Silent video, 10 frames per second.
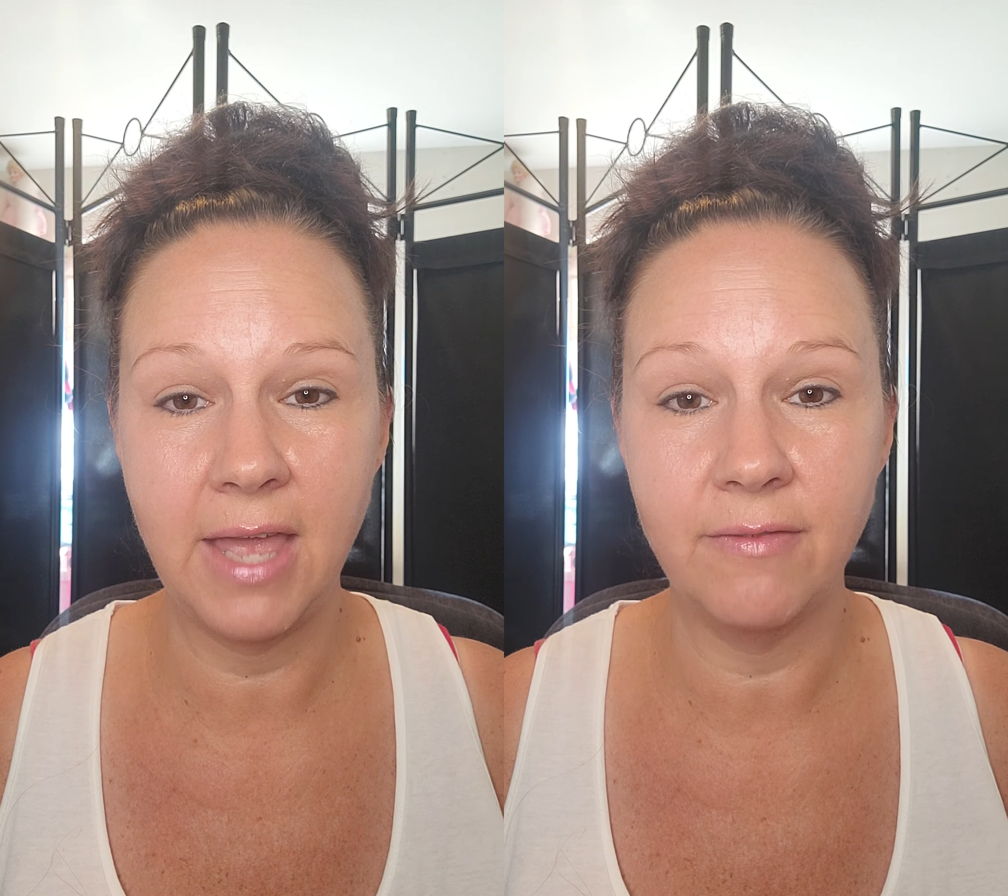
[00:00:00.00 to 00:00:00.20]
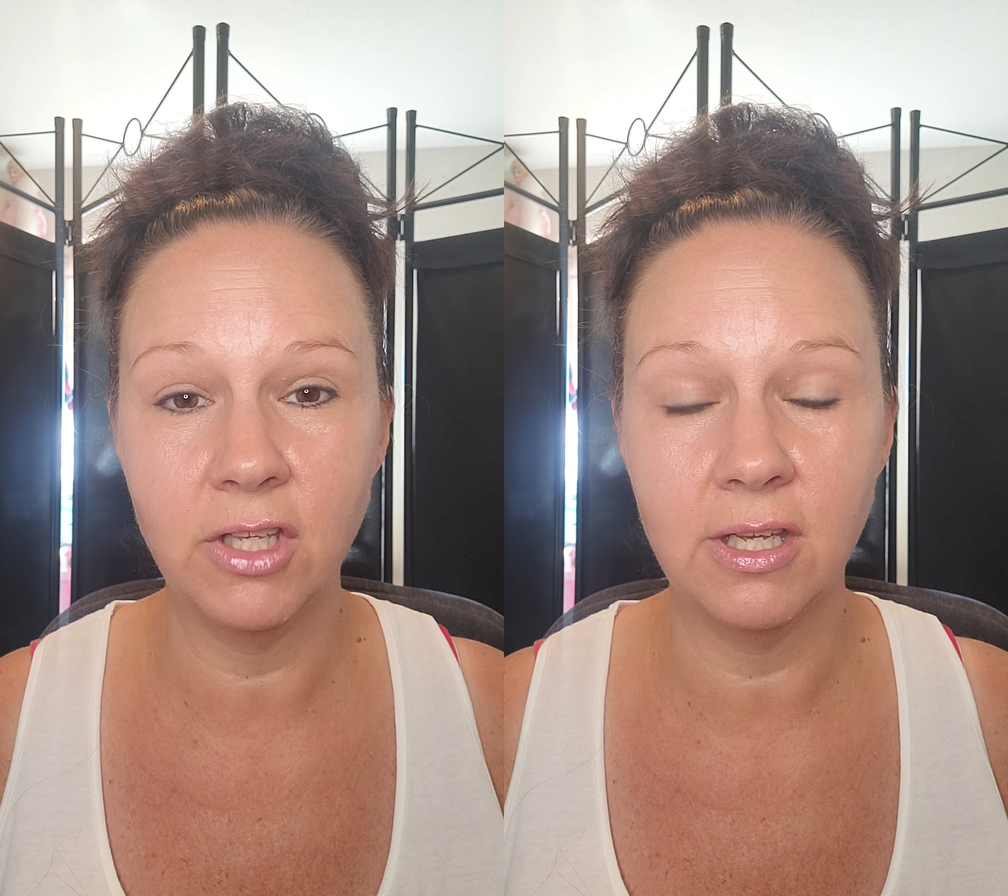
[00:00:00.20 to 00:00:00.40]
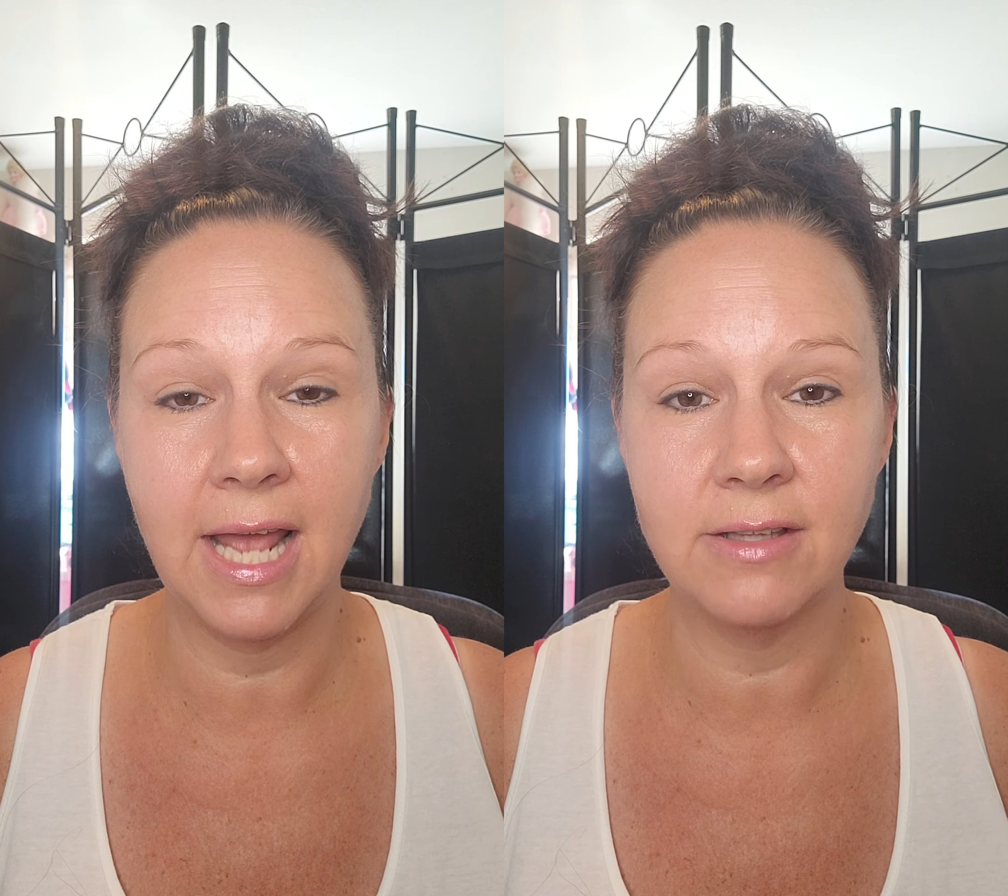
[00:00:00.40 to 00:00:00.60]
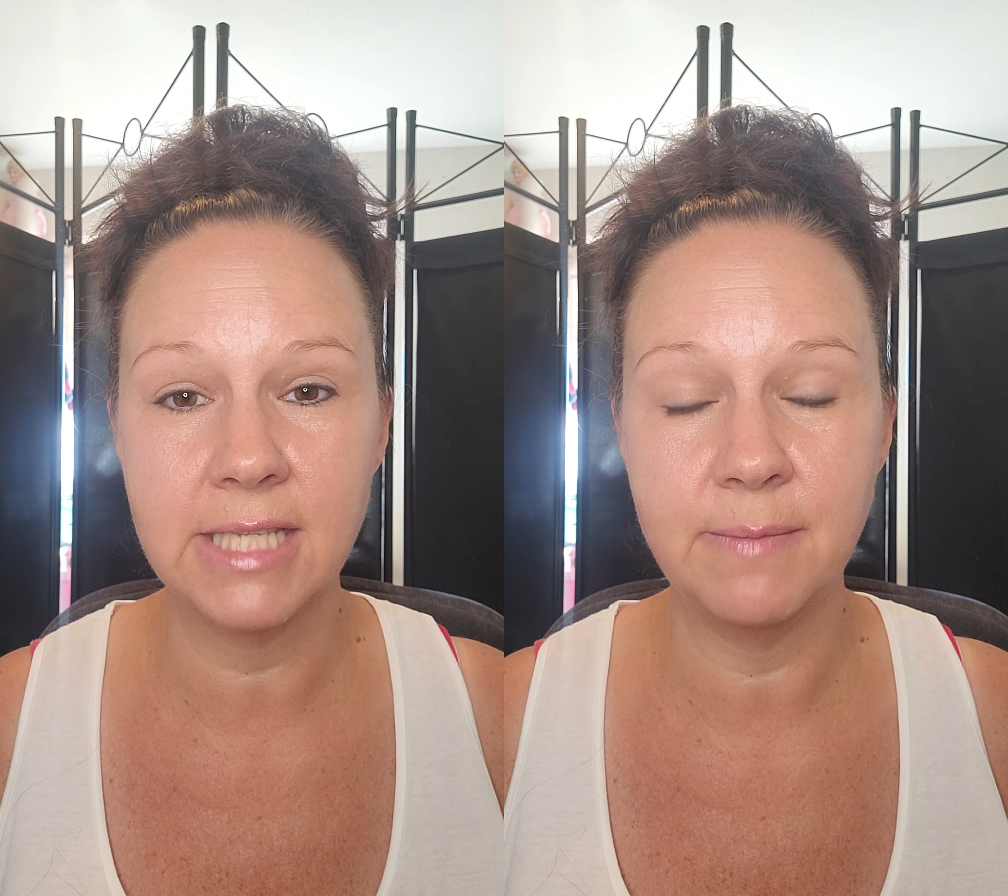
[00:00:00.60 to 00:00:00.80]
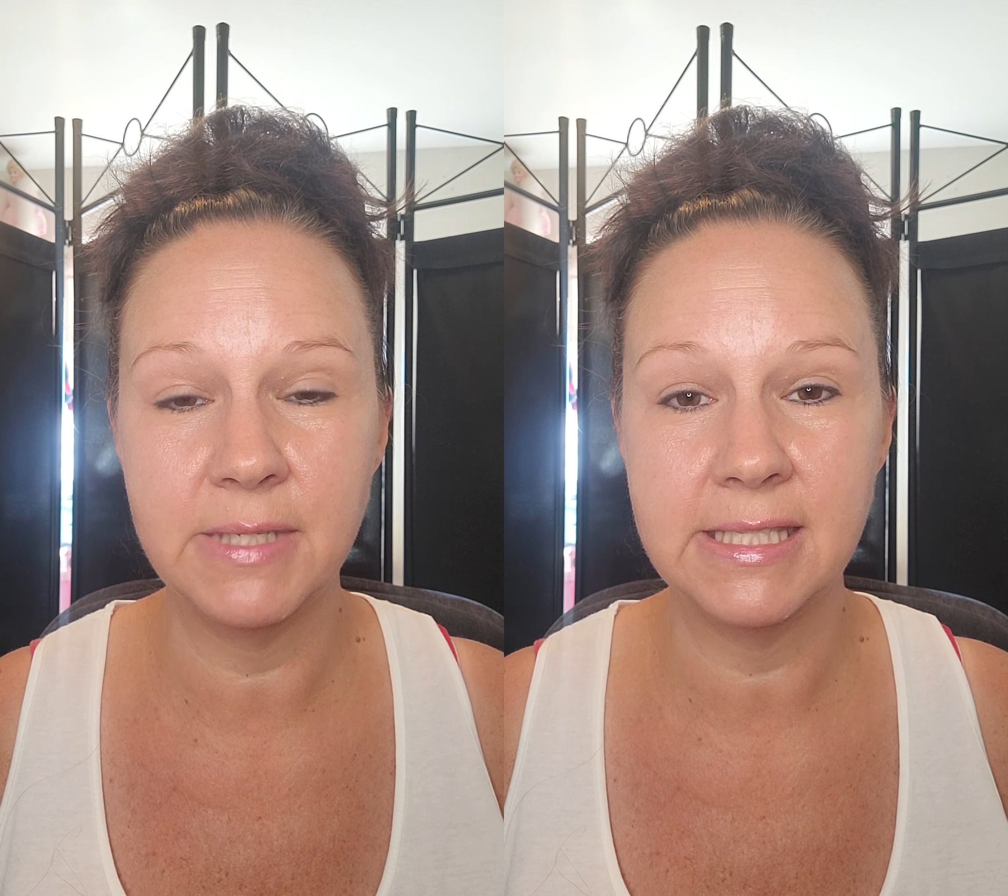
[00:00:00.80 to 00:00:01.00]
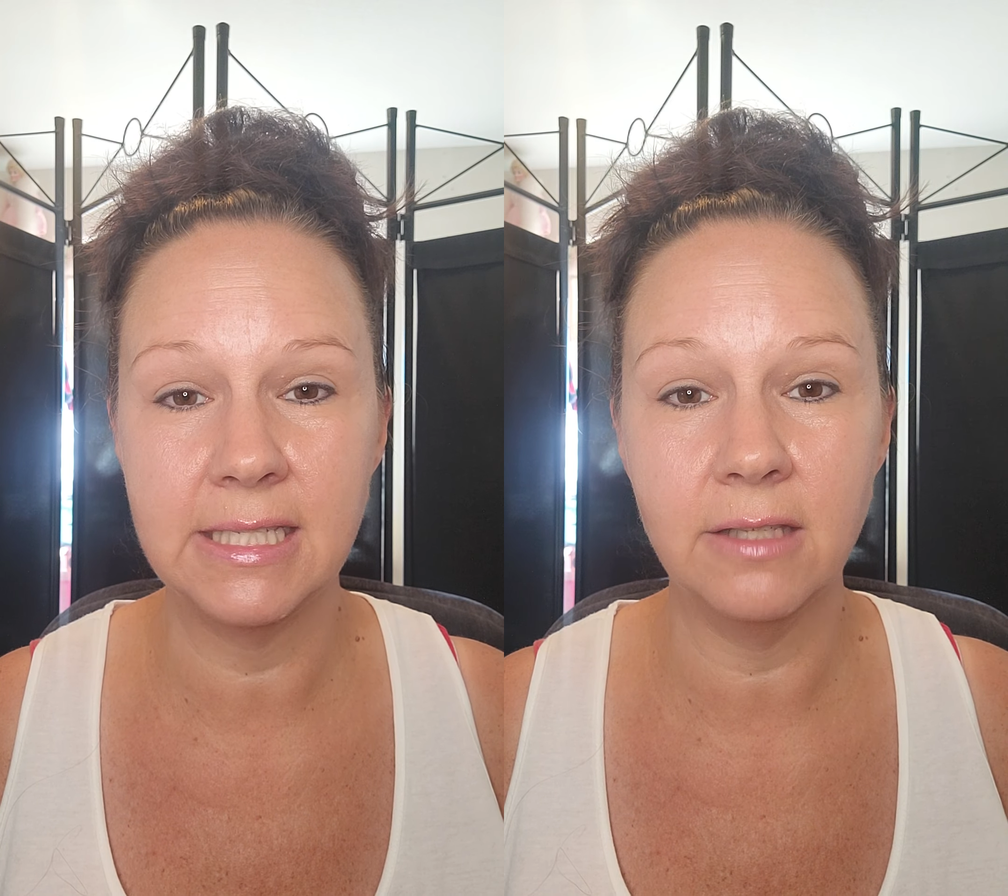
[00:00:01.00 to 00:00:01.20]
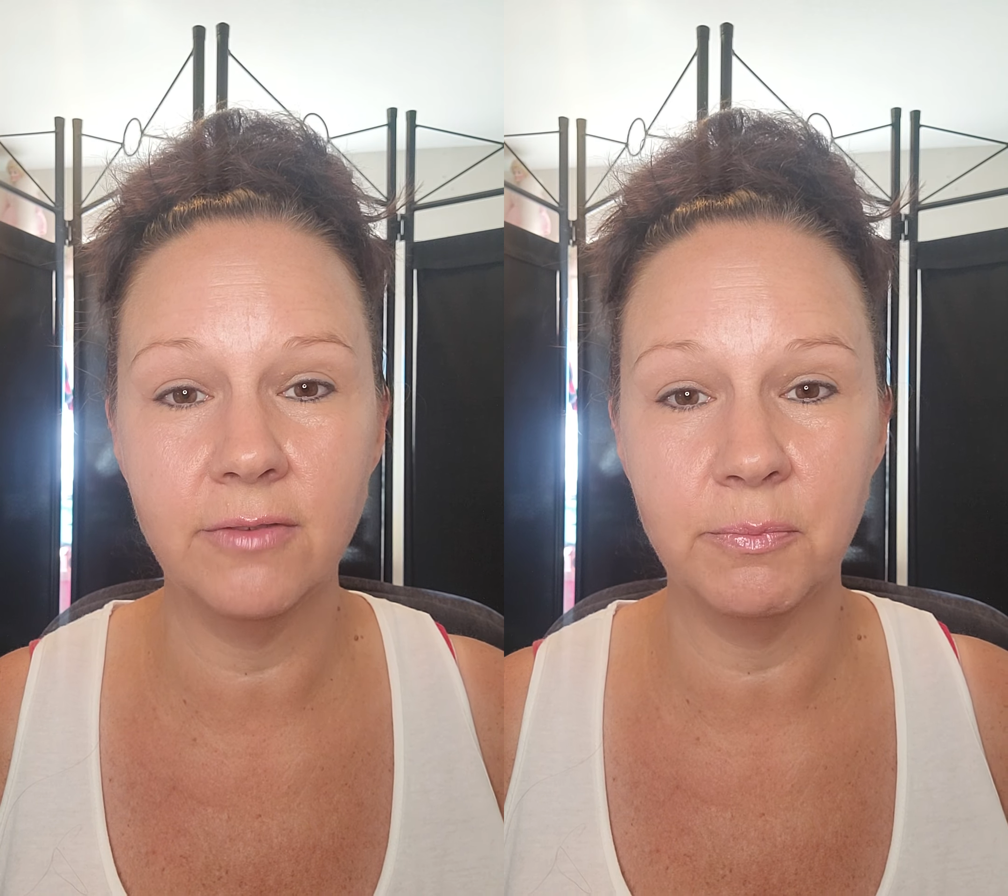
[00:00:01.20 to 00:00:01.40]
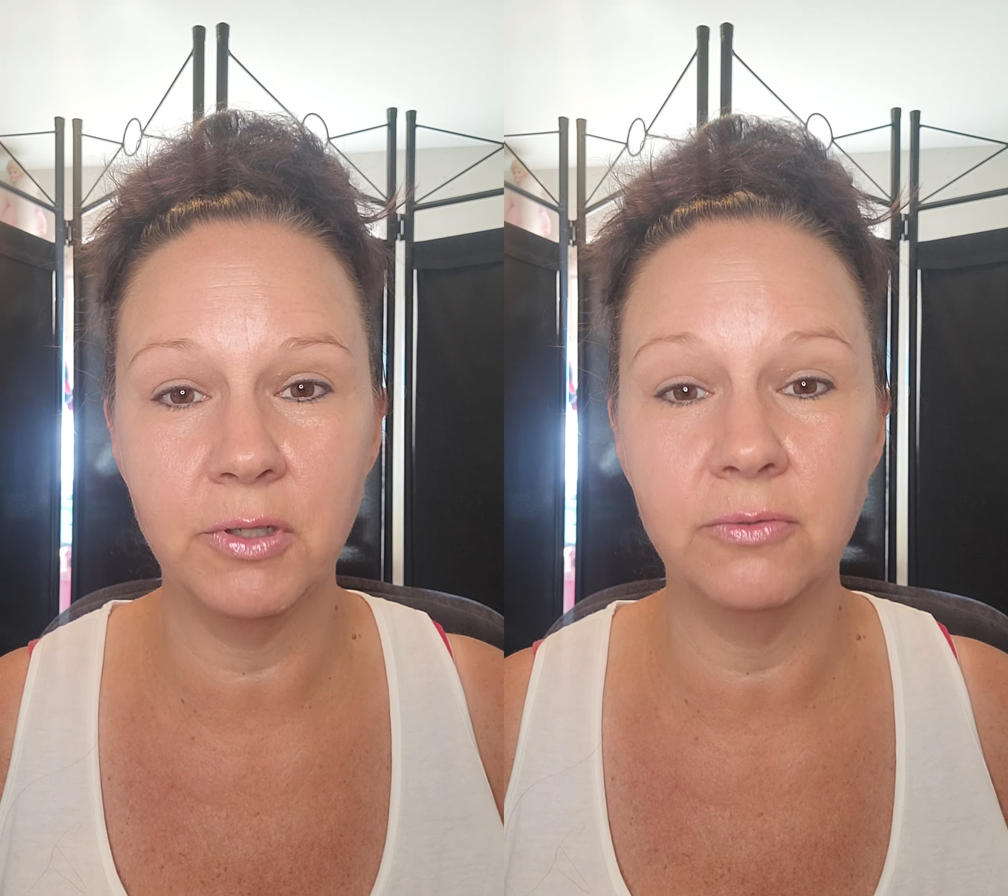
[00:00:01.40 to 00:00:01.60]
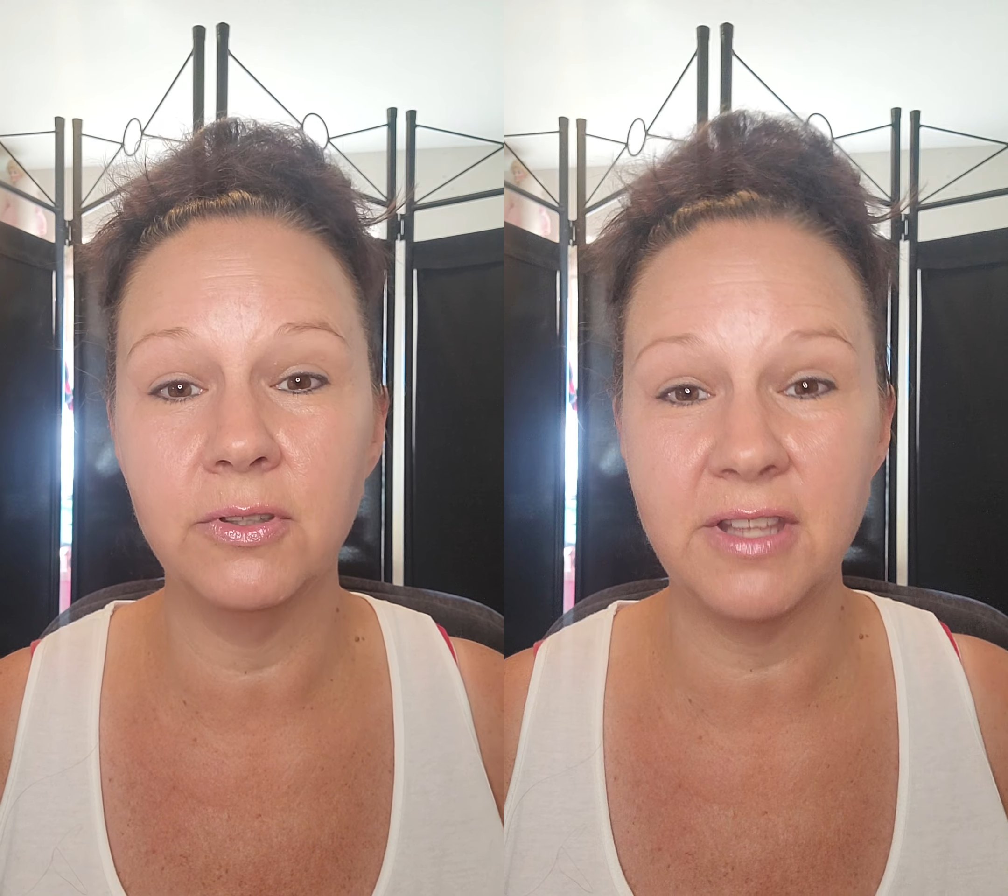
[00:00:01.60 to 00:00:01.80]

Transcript: They have the Good Housekeeping seal of approval,